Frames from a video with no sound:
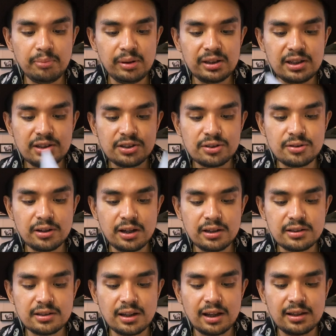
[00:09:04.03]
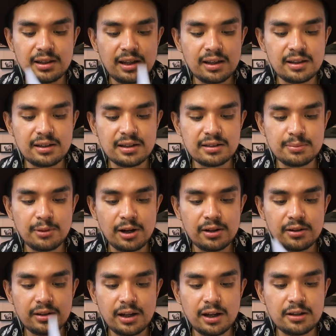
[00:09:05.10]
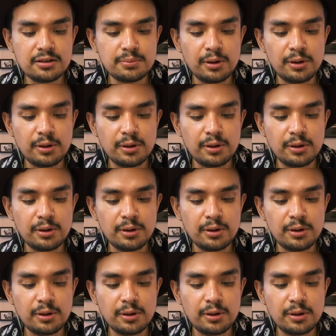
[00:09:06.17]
in these streets in this modern age,